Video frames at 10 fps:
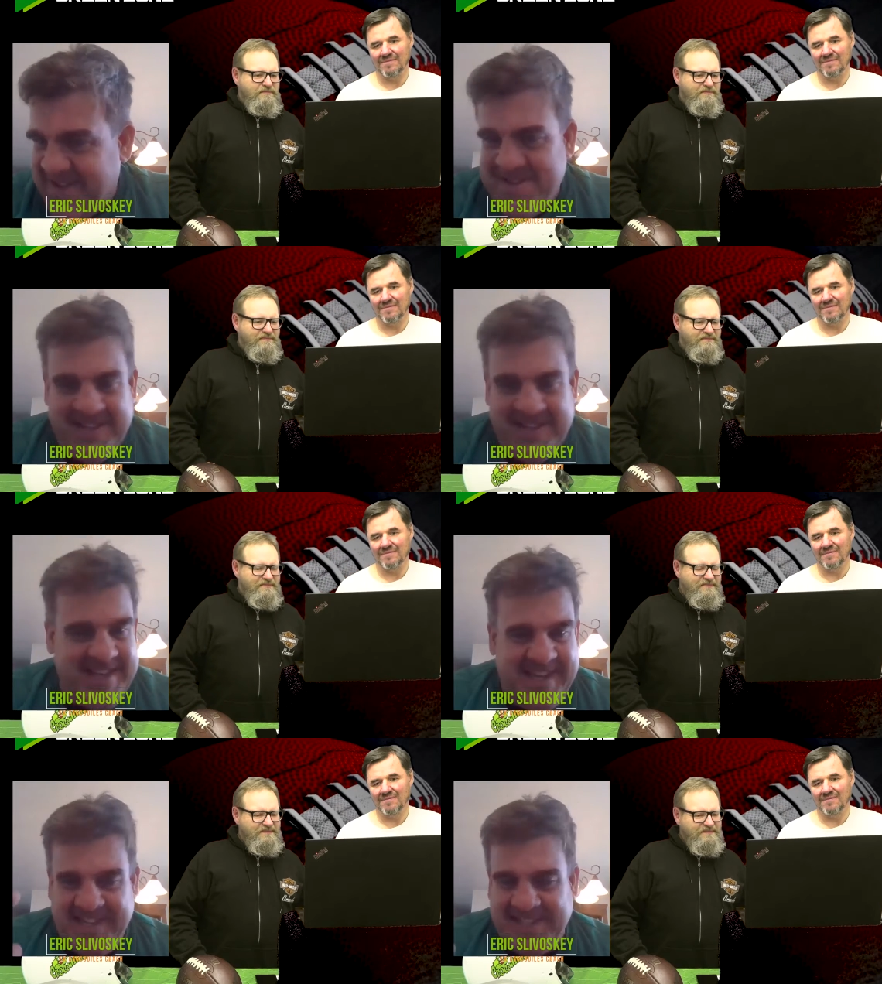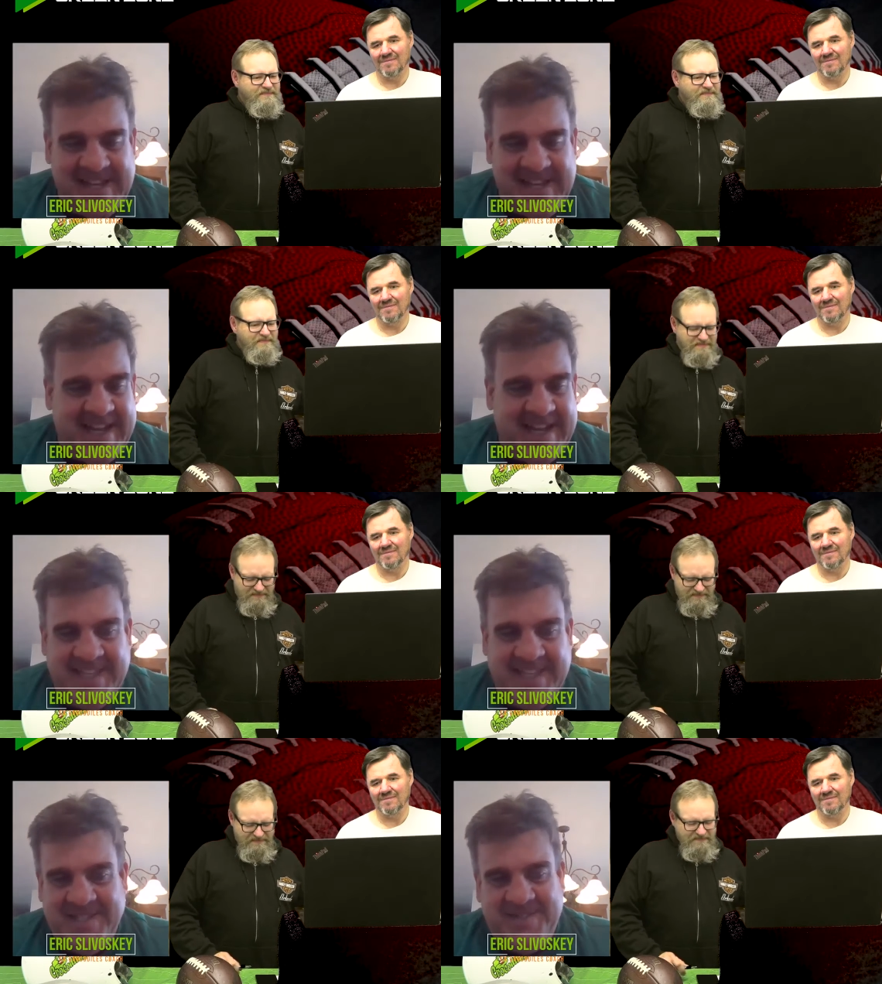Speaker 1: I mean, he he's
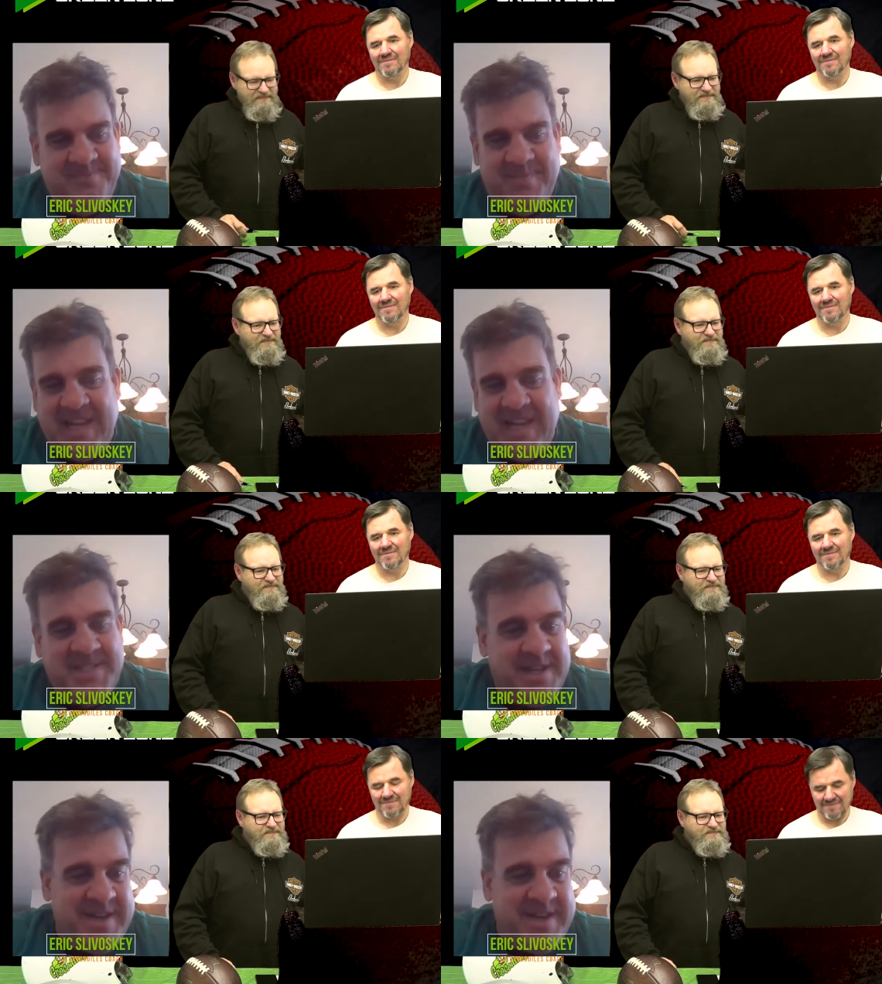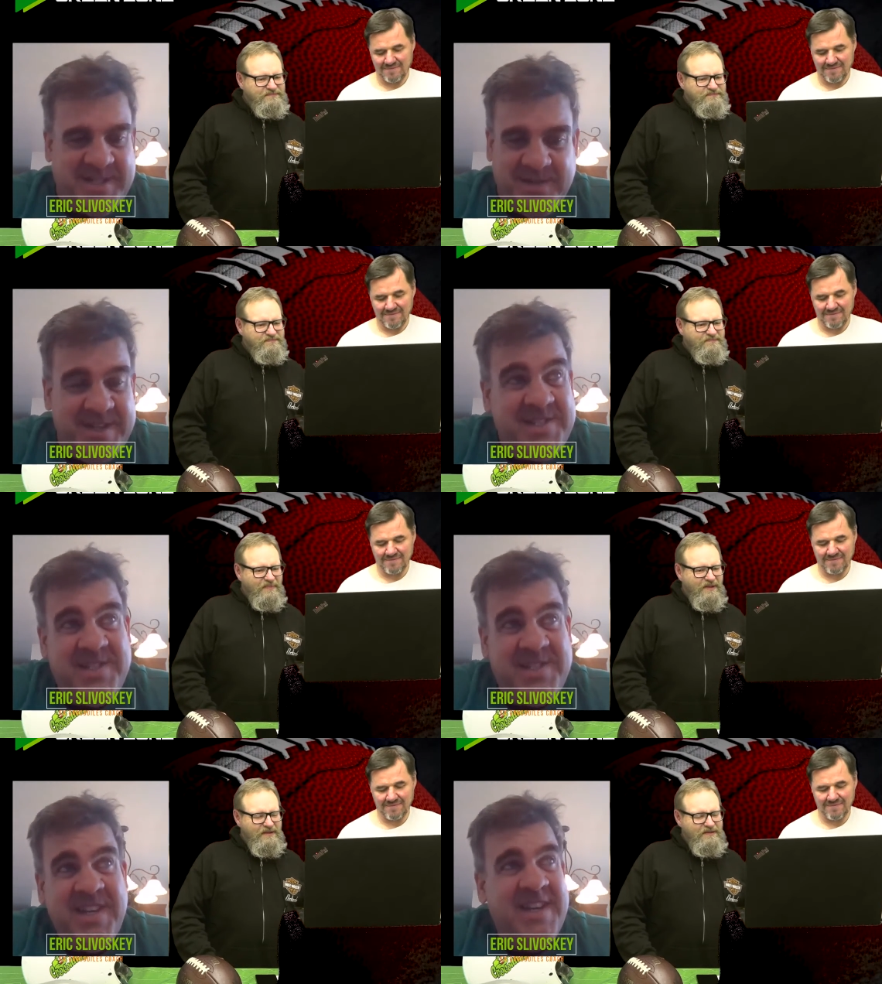got these by some
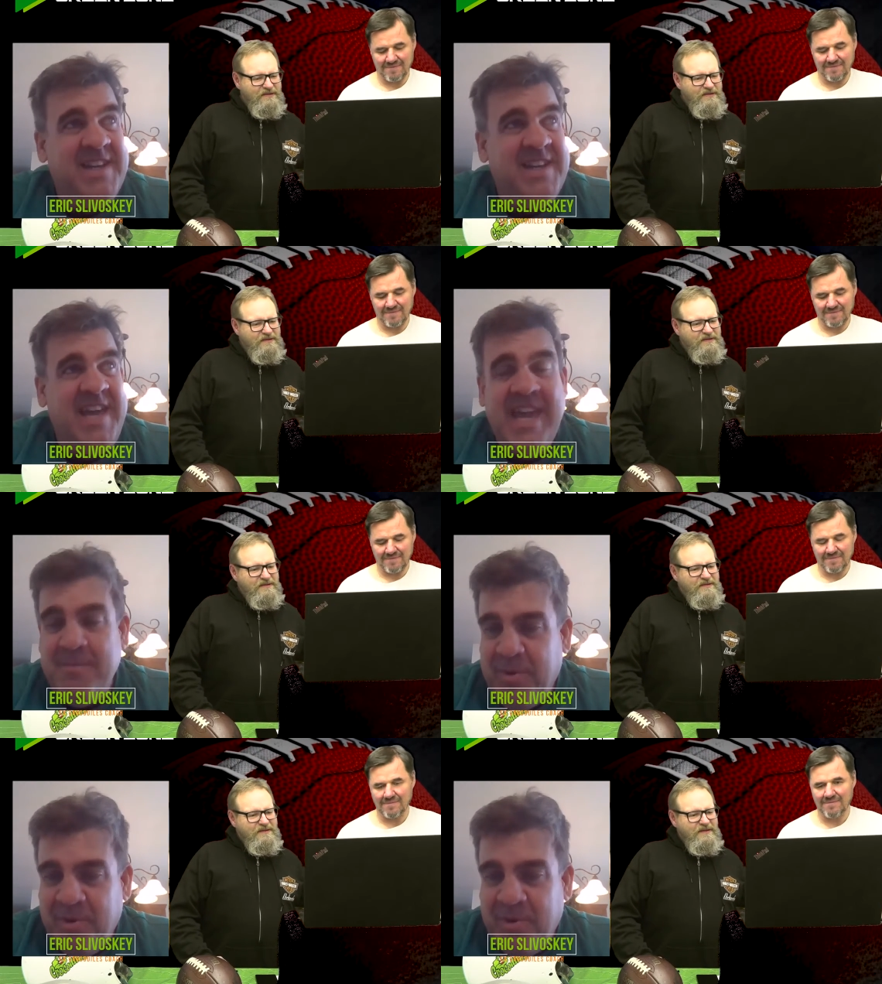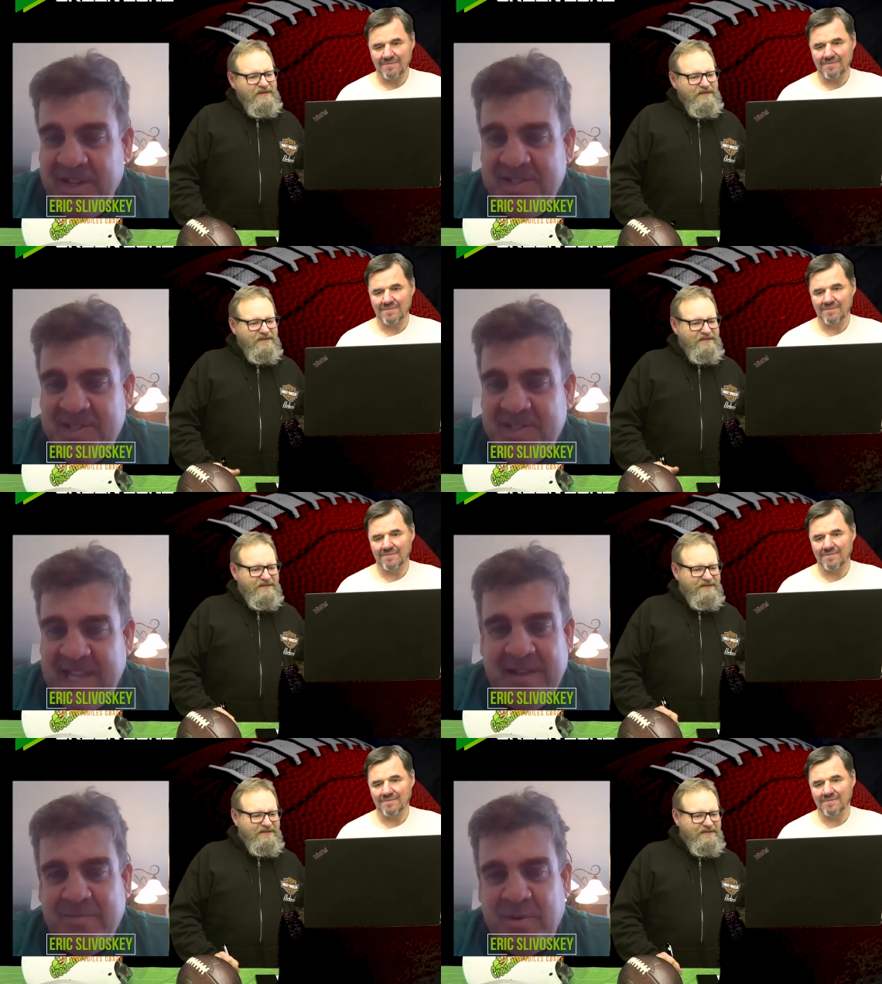estimates eight points,
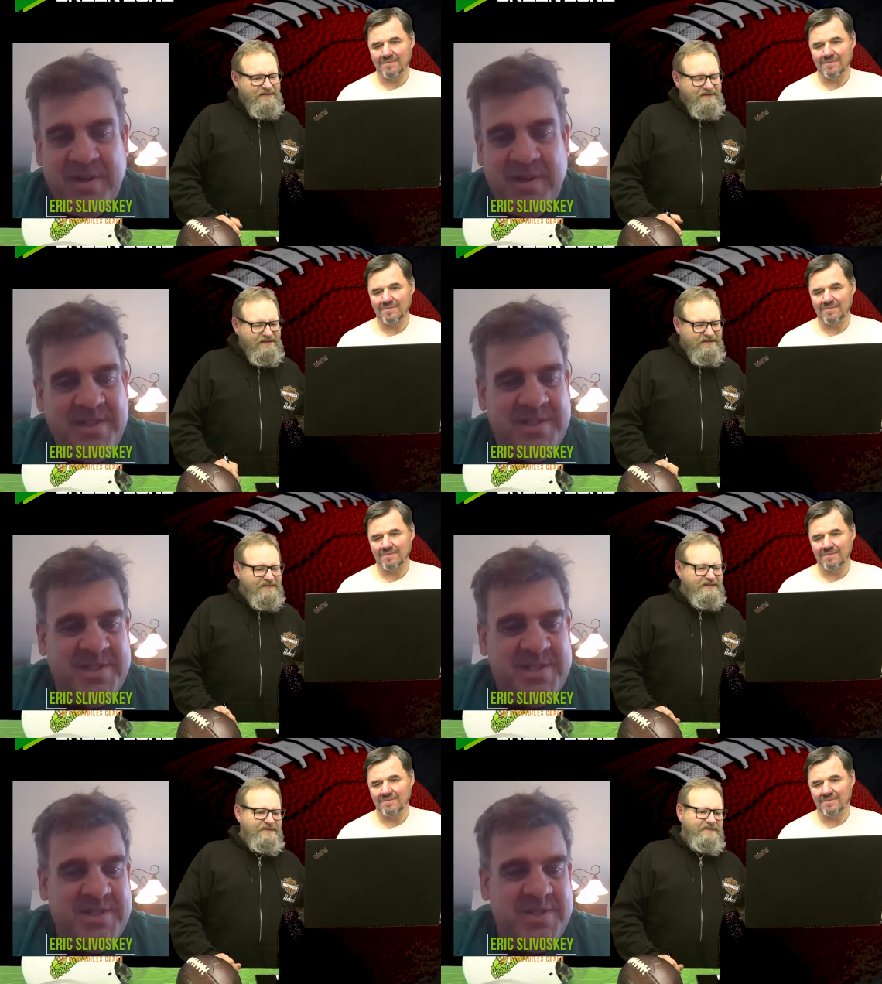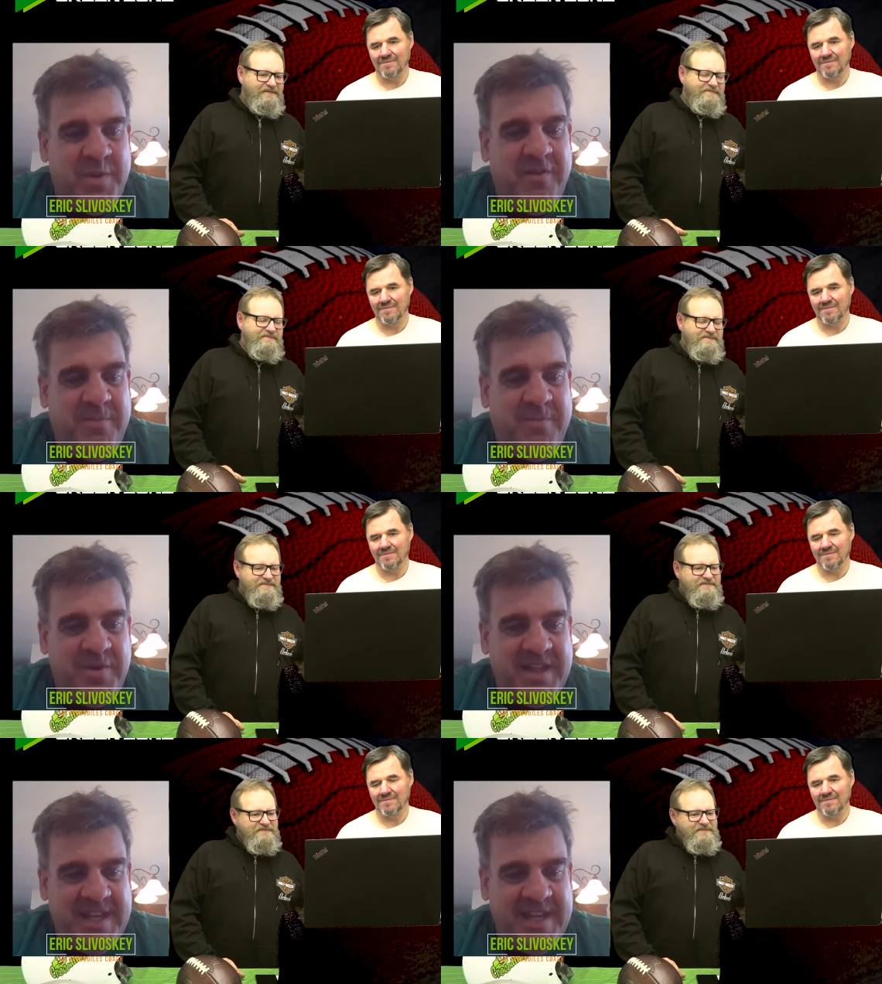ten points, twelve
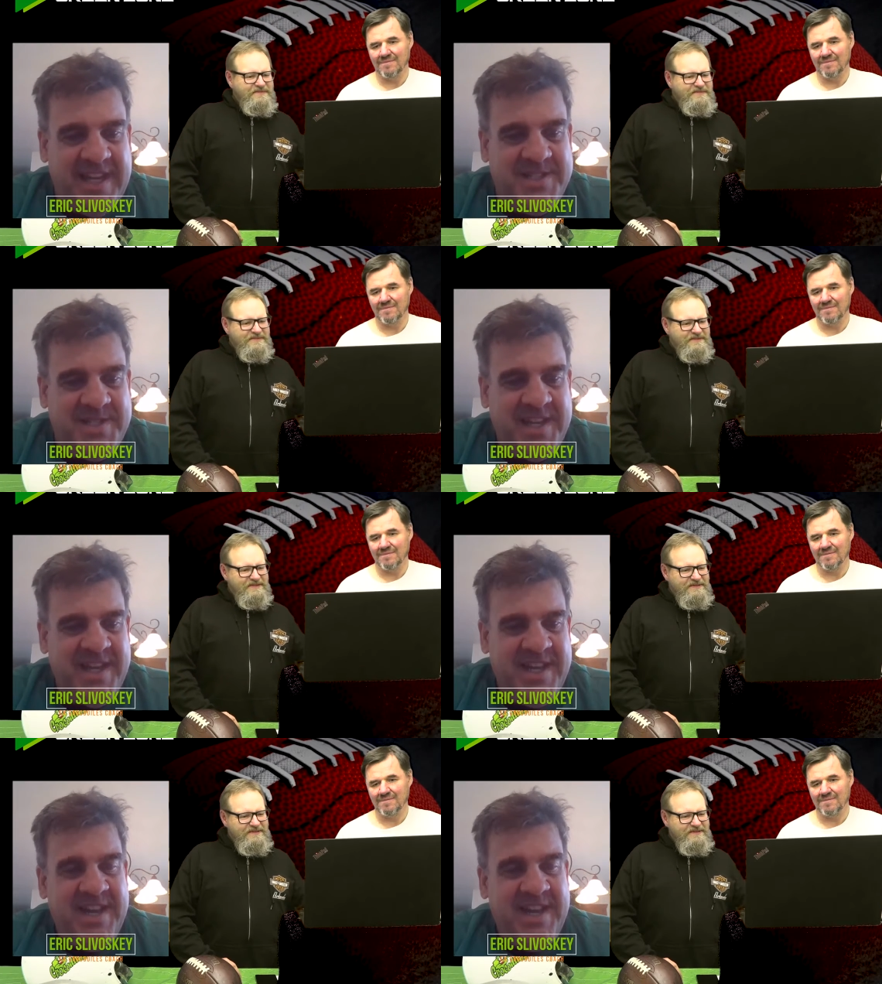point leads,